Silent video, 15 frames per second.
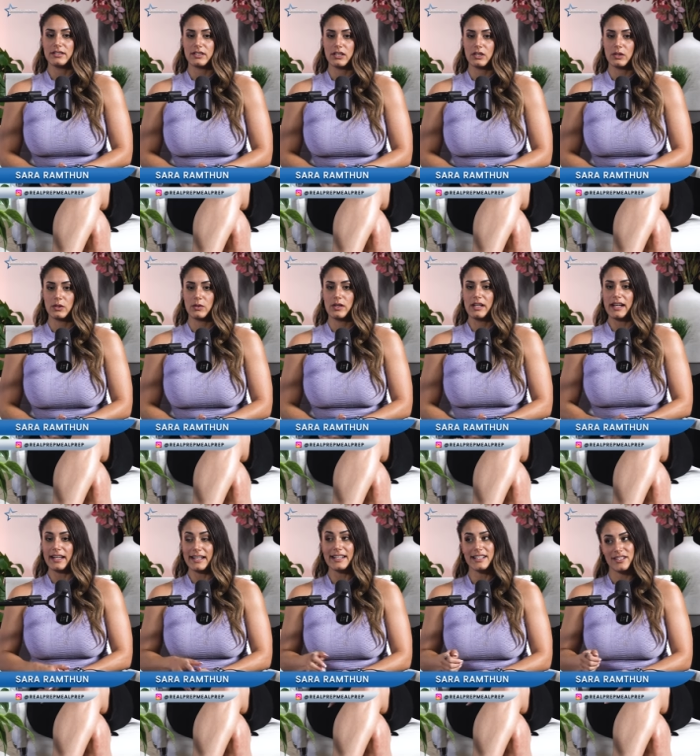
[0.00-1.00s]
So,
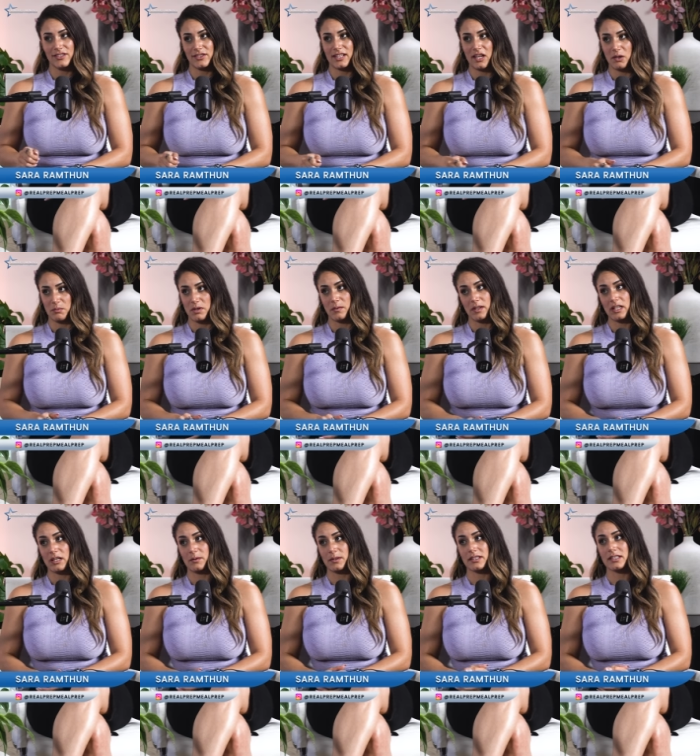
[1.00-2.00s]
and he used to help me when
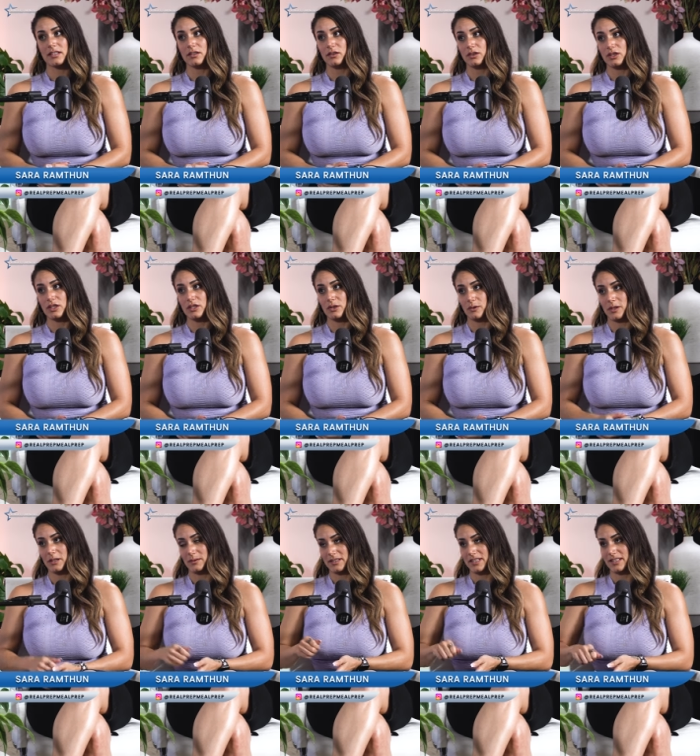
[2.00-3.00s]
he was little too.
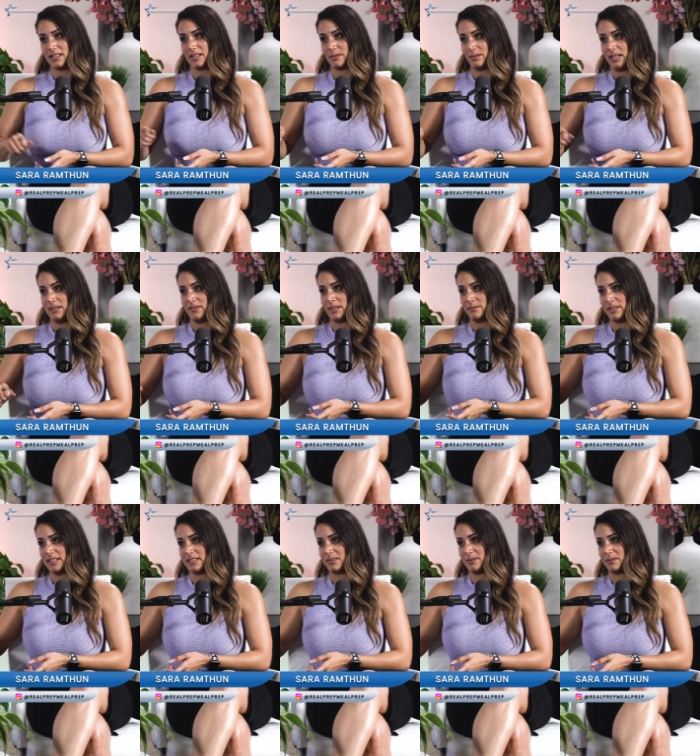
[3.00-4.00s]
He would sit there and weigh my
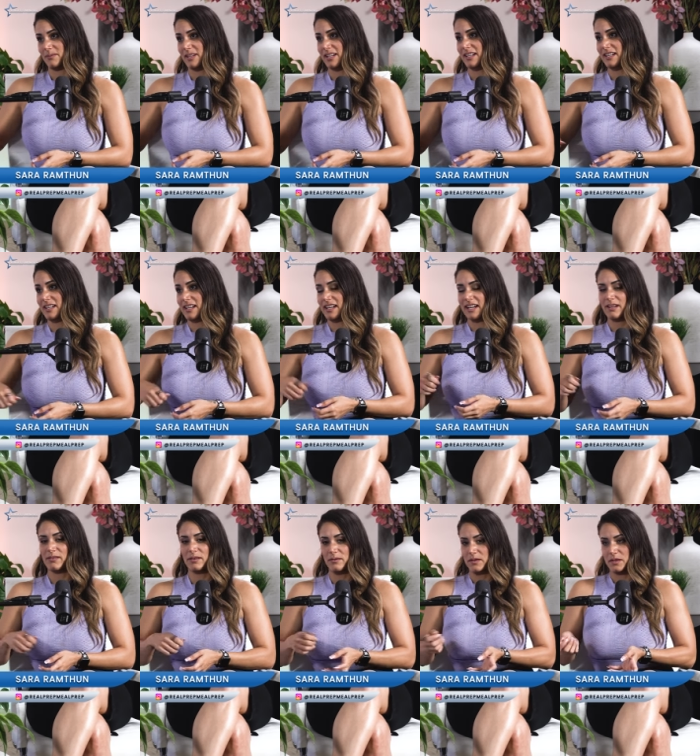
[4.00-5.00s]
meats with me,
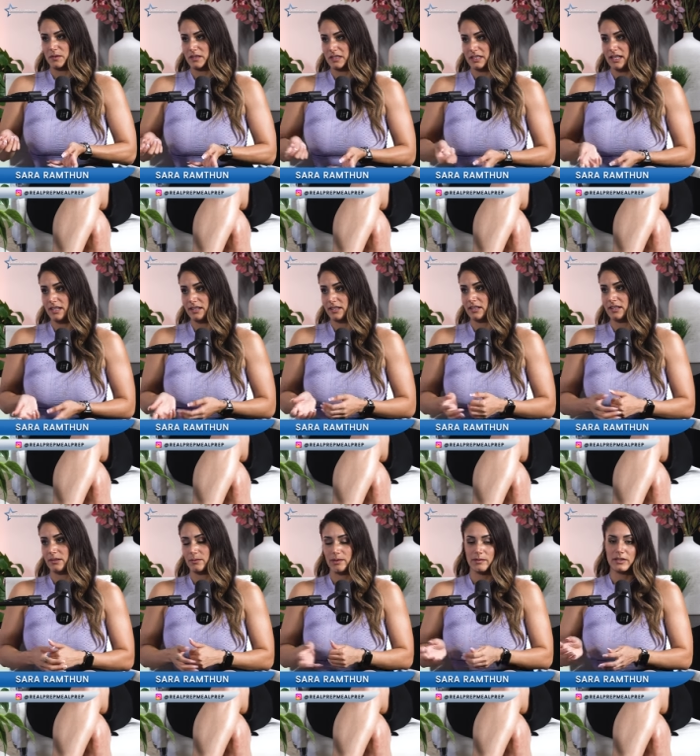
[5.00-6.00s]
and we would do it
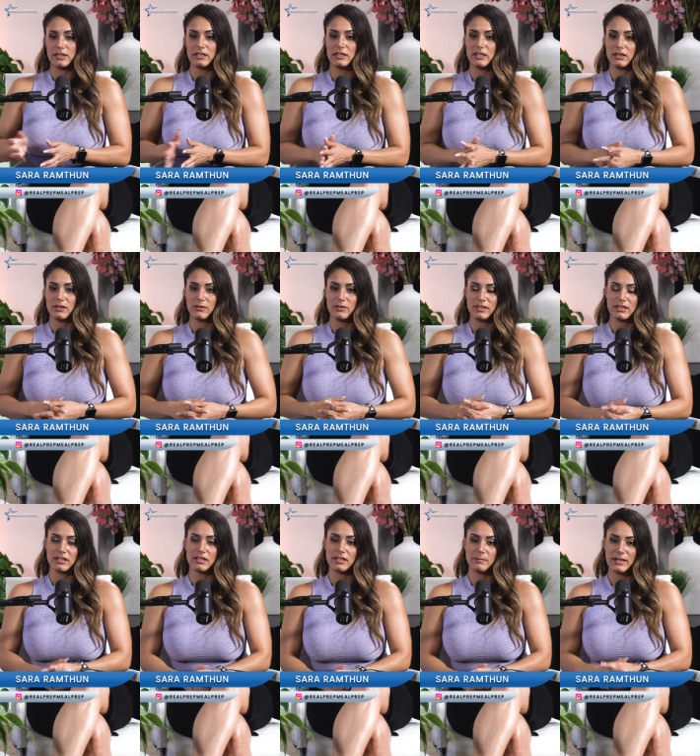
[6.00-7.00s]
together. And we would, you know, we
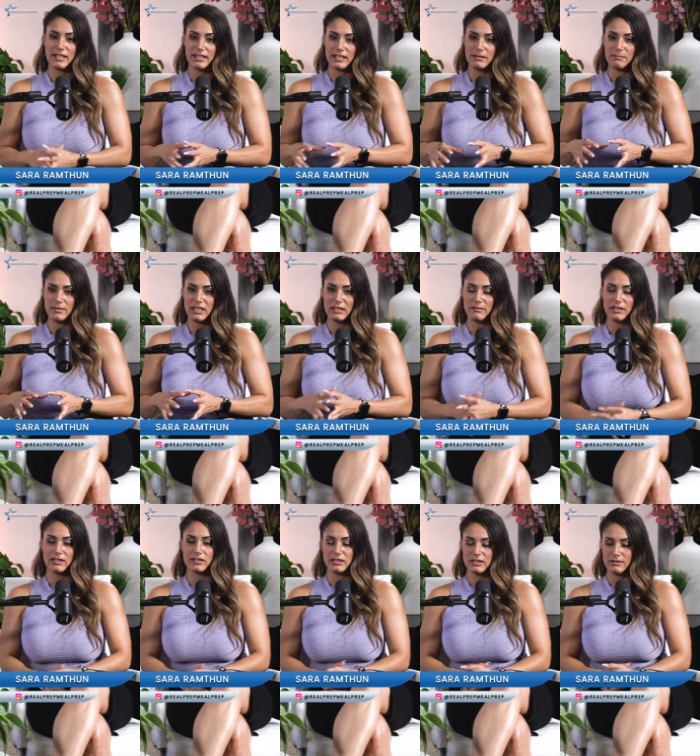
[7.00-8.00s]
started making him mini
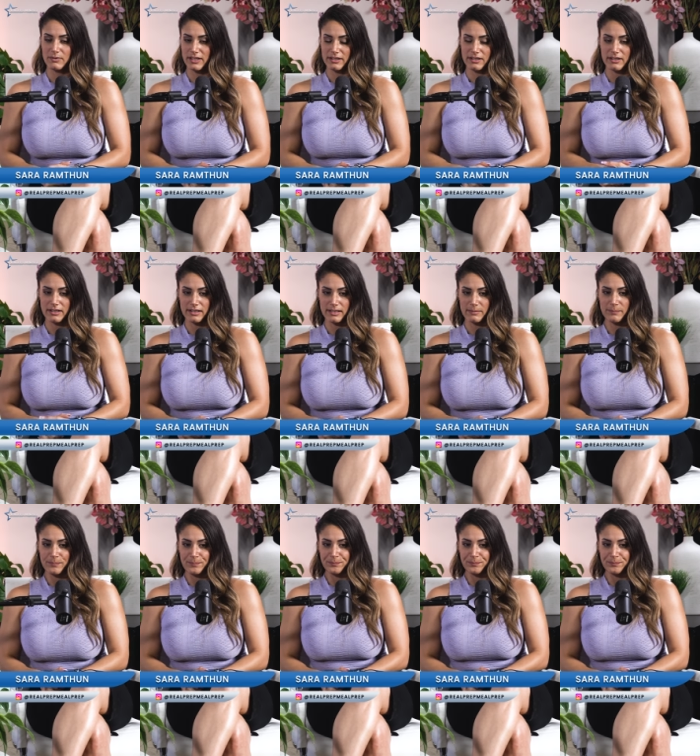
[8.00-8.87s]
meals and whatnot. And